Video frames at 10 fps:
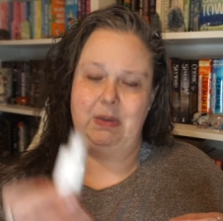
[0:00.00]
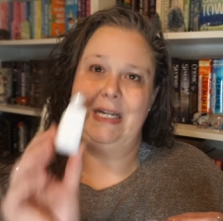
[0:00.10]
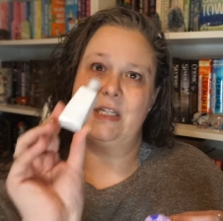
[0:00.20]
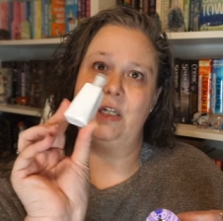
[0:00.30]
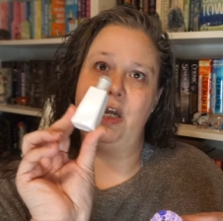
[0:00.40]

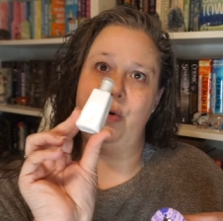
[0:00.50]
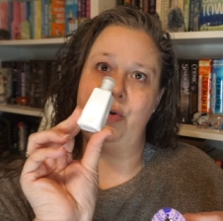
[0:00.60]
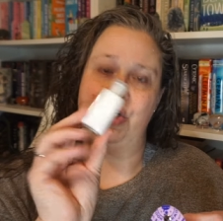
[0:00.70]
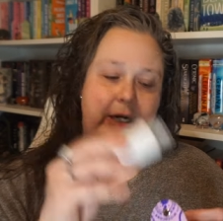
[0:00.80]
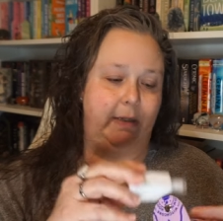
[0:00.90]
It's
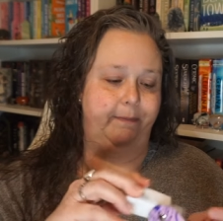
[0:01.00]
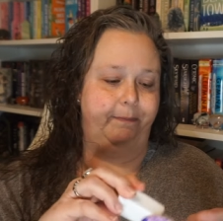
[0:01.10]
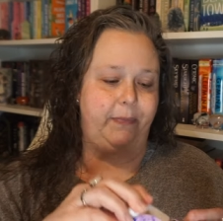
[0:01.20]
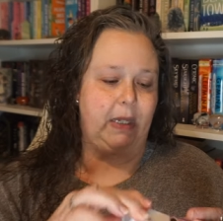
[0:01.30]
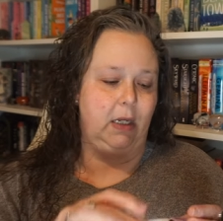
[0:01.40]
lotion.
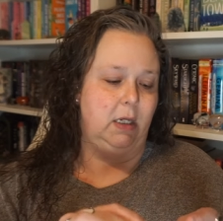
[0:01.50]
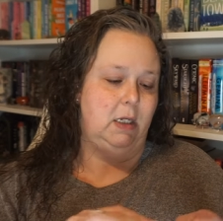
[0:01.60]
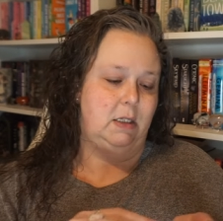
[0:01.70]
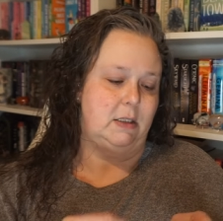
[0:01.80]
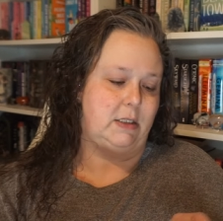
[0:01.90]

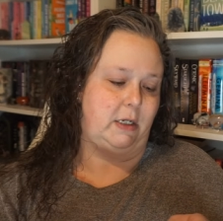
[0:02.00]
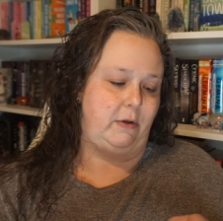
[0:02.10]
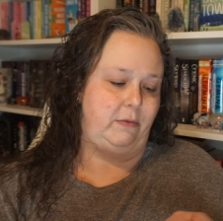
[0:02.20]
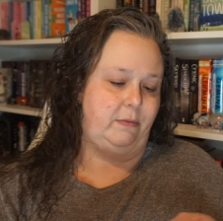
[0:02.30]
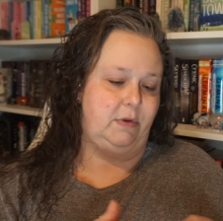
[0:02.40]

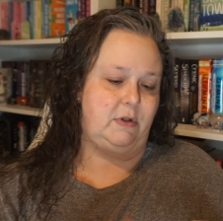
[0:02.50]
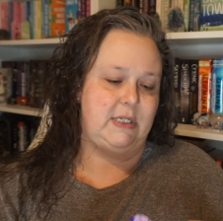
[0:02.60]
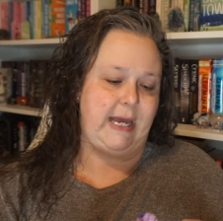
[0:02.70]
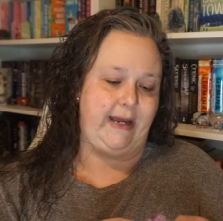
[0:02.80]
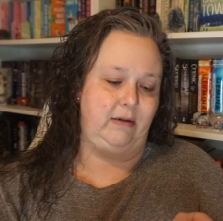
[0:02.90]
So there's
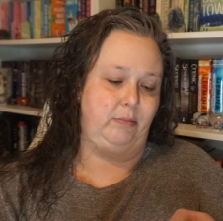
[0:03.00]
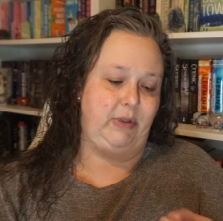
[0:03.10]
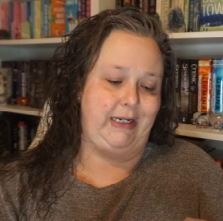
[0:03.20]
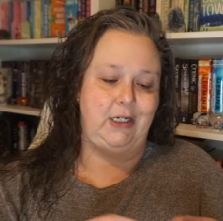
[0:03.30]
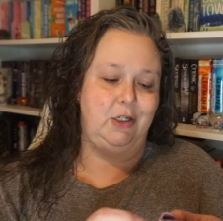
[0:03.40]
that,
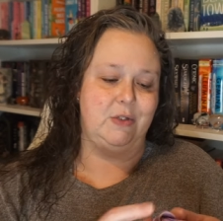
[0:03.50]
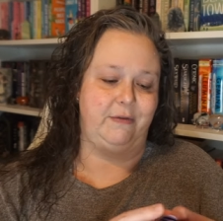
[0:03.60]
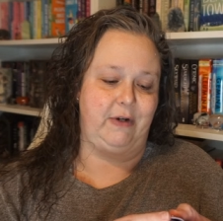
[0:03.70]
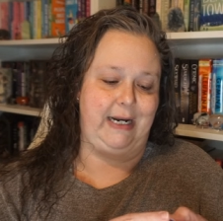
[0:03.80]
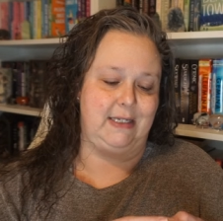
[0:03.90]
but I can use it
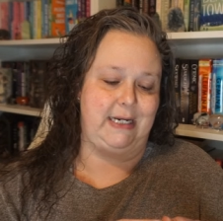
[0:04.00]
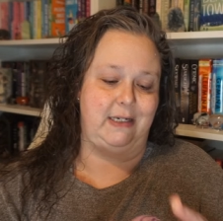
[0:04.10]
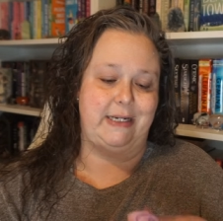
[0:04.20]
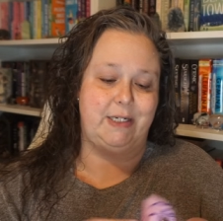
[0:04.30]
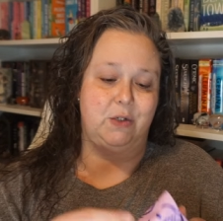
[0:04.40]
for hand
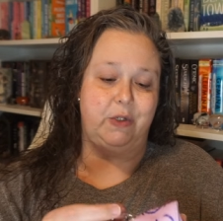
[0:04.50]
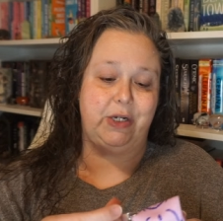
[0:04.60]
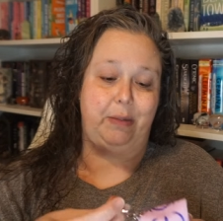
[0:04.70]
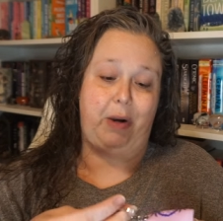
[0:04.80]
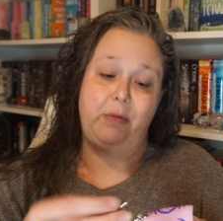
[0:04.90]
sanitizer, which
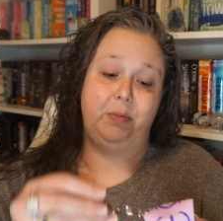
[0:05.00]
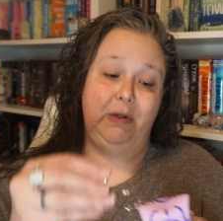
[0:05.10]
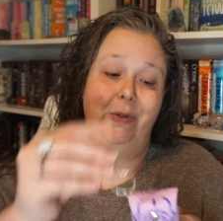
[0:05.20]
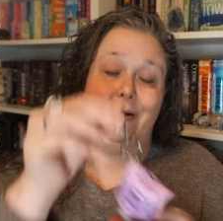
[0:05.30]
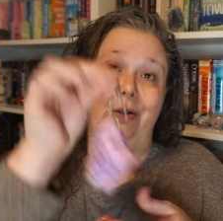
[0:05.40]
I probably
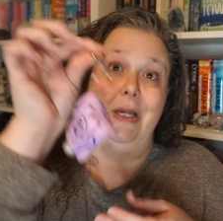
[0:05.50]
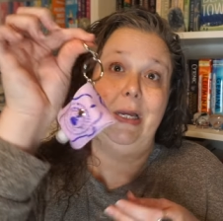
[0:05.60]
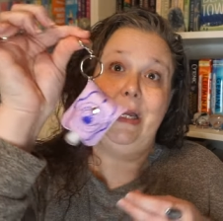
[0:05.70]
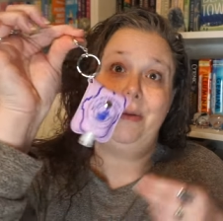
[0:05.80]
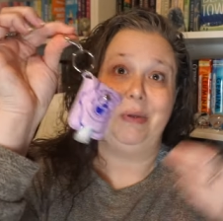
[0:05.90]
will
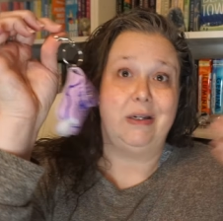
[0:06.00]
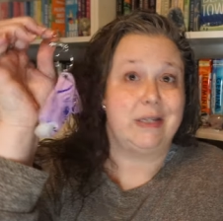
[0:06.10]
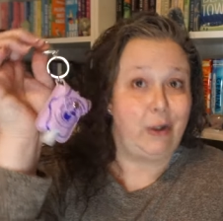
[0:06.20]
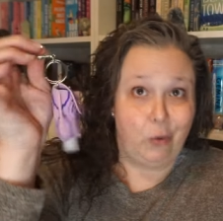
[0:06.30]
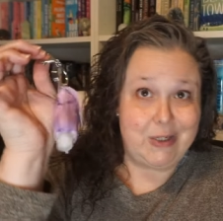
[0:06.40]
because
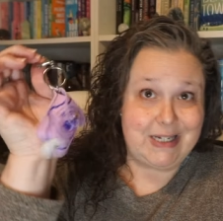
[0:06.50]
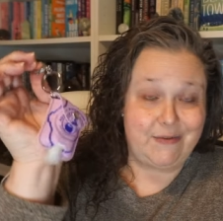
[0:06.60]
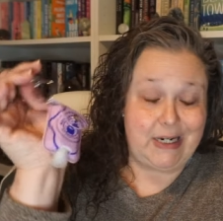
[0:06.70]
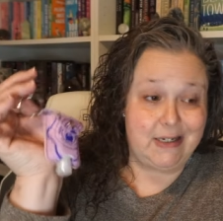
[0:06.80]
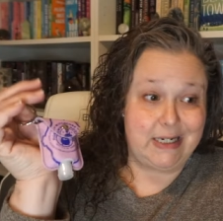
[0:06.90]
I always
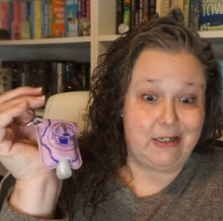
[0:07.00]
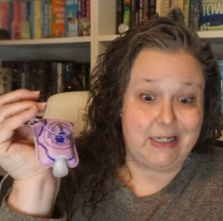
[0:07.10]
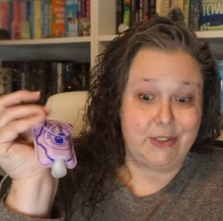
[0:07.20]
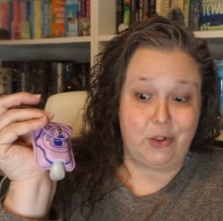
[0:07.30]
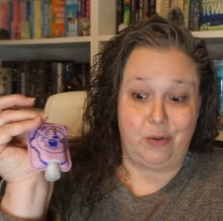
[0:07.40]
have hand
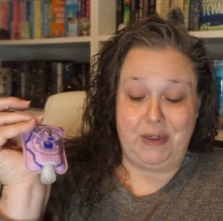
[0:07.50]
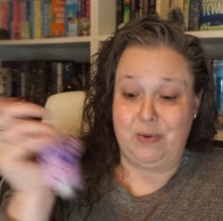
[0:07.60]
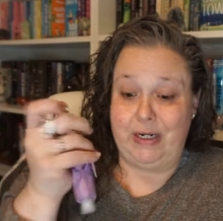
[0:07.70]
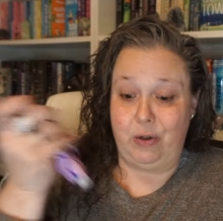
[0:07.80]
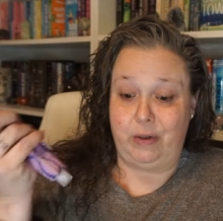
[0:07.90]
sanitizer on me
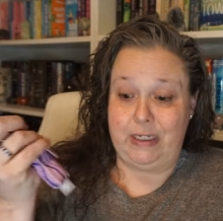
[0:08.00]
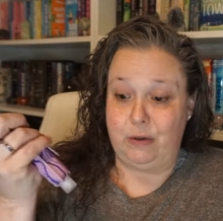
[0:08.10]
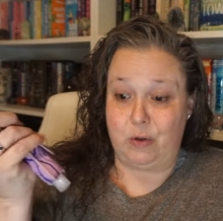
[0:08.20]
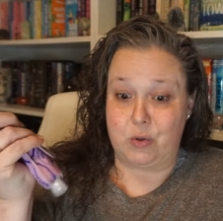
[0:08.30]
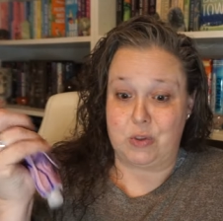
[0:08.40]
when I go to like
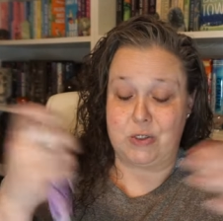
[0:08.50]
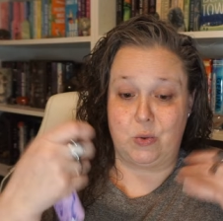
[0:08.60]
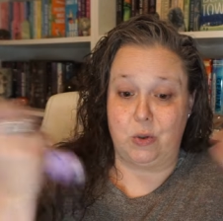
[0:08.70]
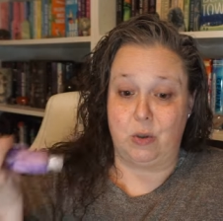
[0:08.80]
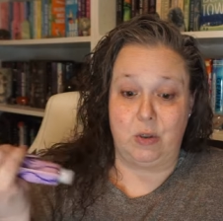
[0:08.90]
the grocery
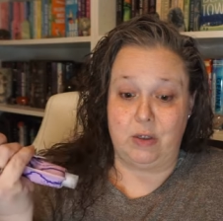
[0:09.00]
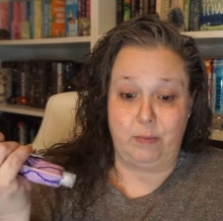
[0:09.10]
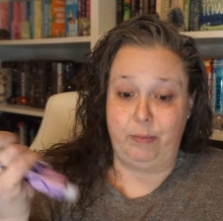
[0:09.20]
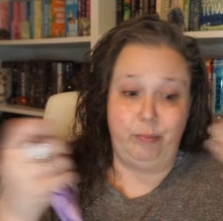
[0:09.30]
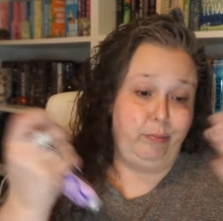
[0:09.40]
store or the
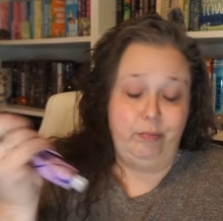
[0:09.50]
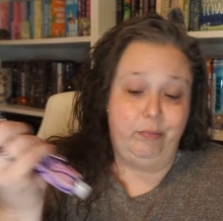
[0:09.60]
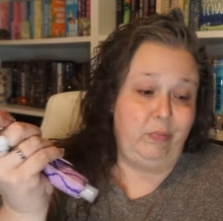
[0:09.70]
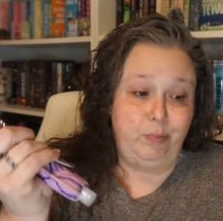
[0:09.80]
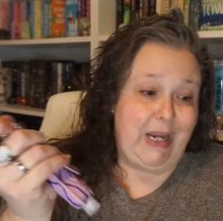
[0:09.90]

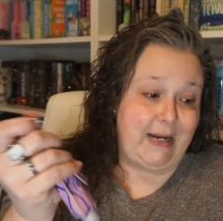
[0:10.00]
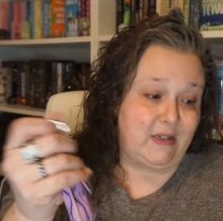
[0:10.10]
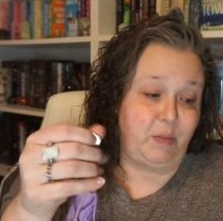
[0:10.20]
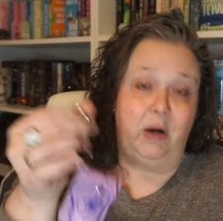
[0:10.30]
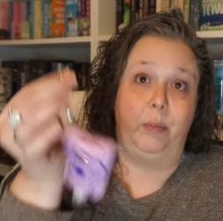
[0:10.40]
gas
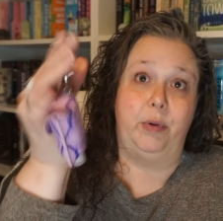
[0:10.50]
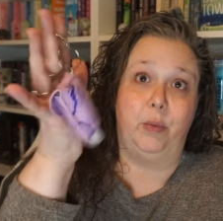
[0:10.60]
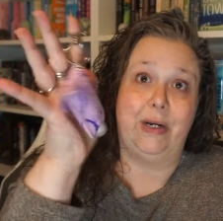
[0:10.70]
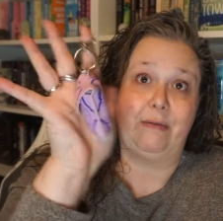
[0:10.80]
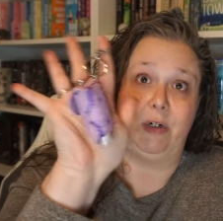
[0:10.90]
pump or
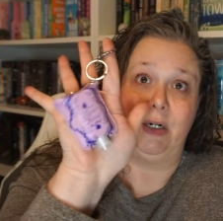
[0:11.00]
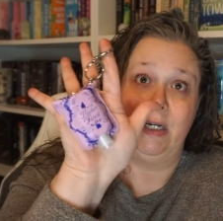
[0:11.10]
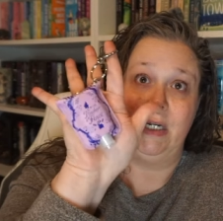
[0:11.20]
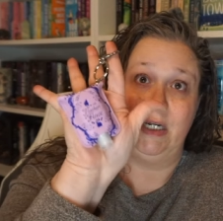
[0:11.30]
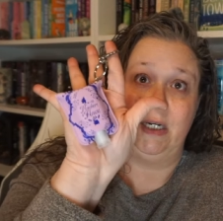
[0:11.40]
whatever.
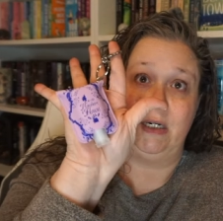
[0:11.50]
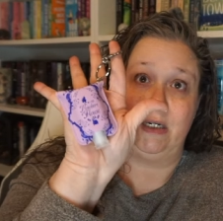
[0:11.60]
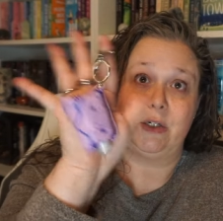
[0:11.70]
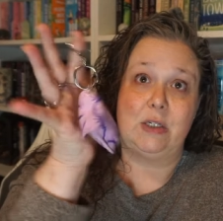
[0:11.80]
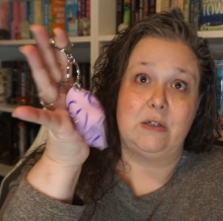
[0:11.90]
It
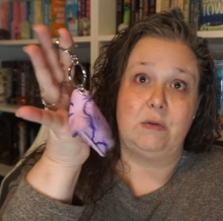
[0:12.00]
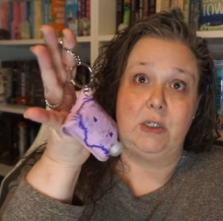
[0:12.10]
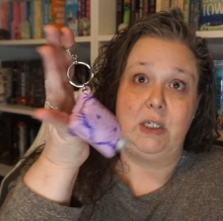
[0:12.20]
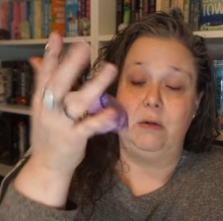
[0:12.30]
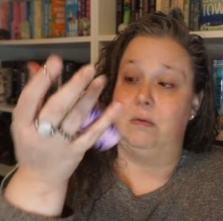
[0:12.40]
actually is really
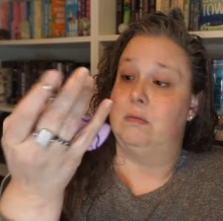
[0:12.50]
cute.